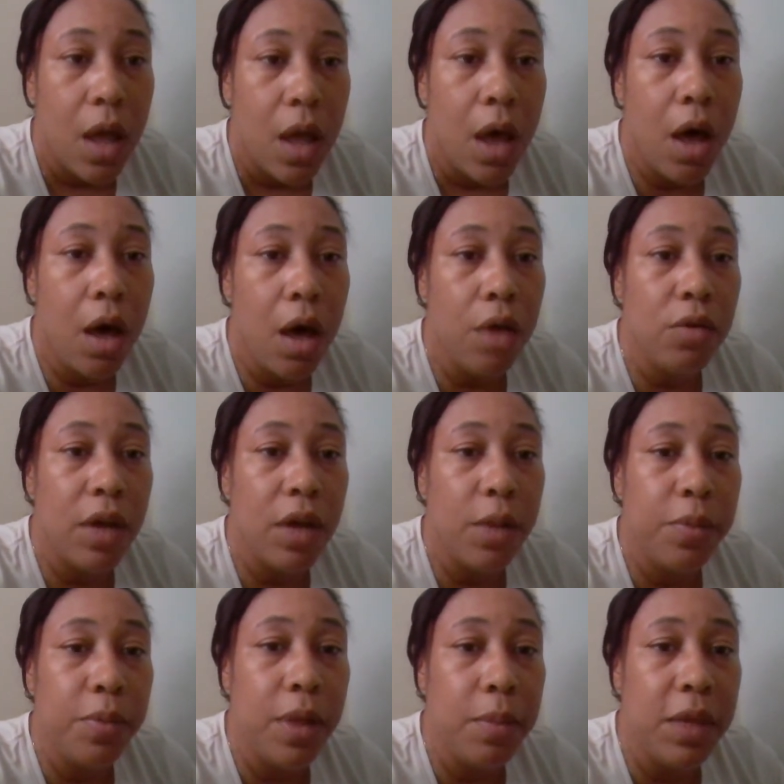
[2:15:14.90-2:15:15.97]
Oh, you got a
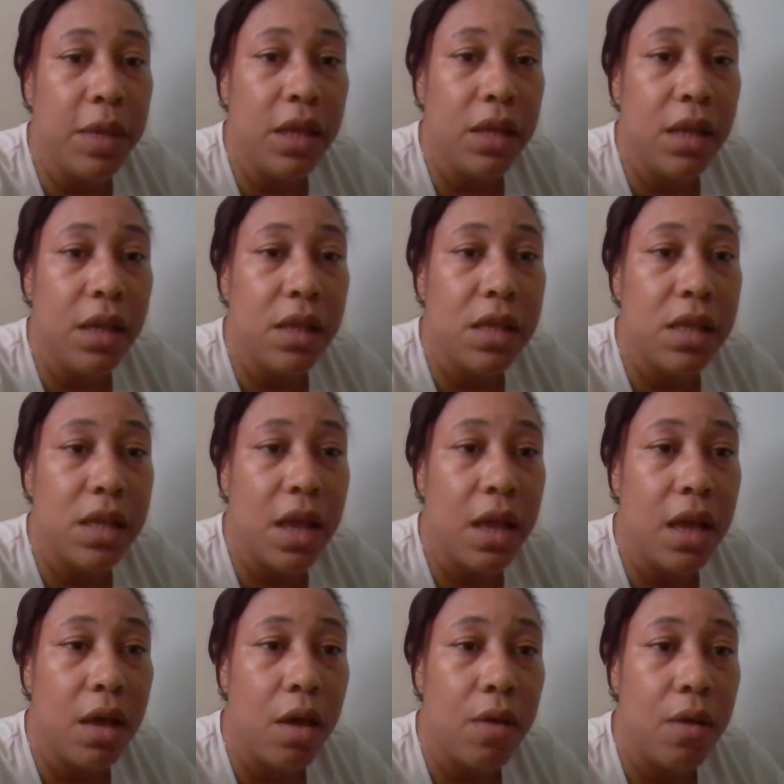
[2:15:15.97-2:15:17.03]
plumber in there
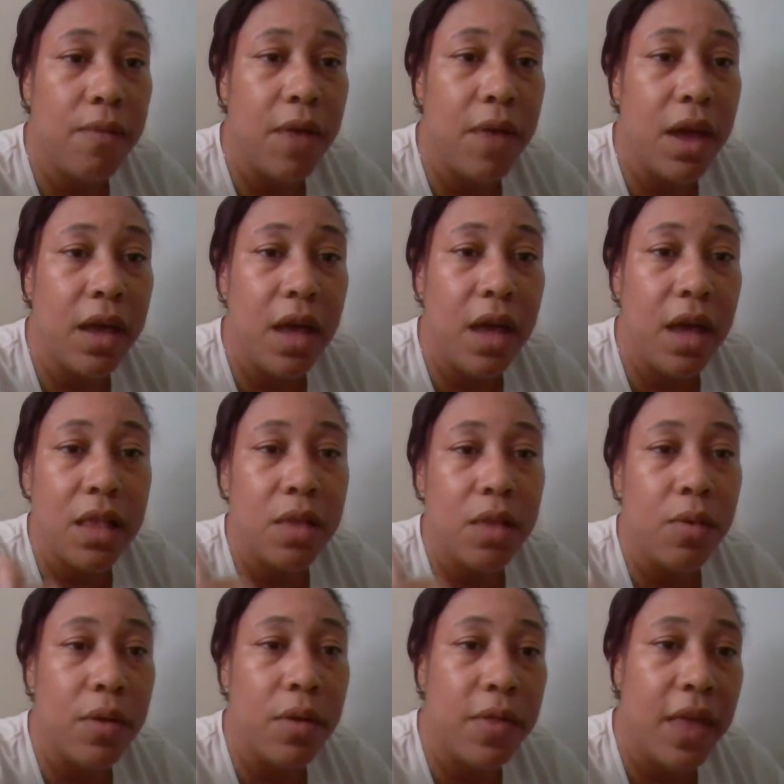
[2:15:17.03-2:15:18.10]
today? All right. I
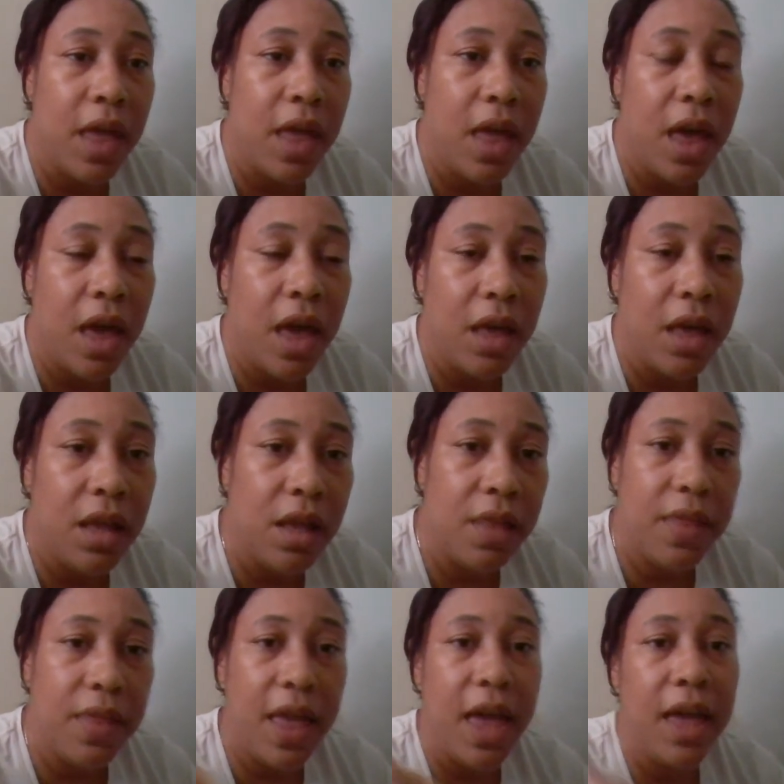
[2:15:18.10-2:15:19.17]
saw that. I hear
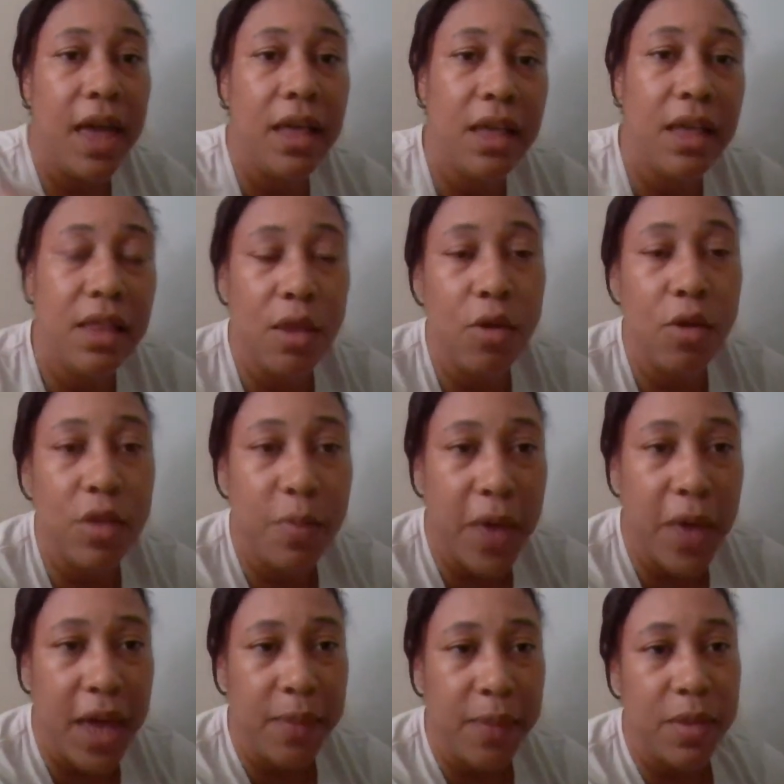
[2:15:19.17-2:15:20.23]
that. Get those
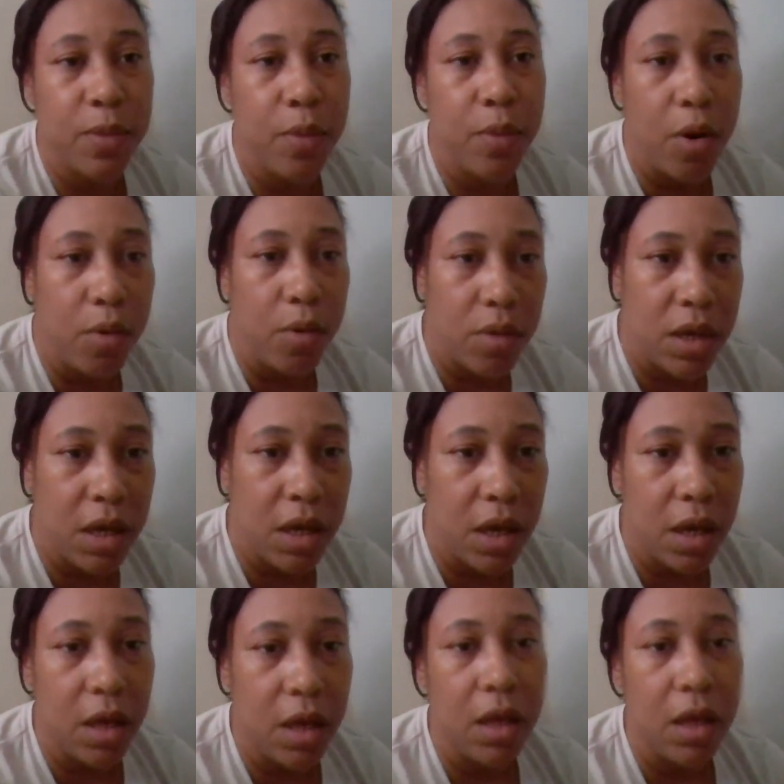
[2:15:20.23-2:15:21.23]
pipes working.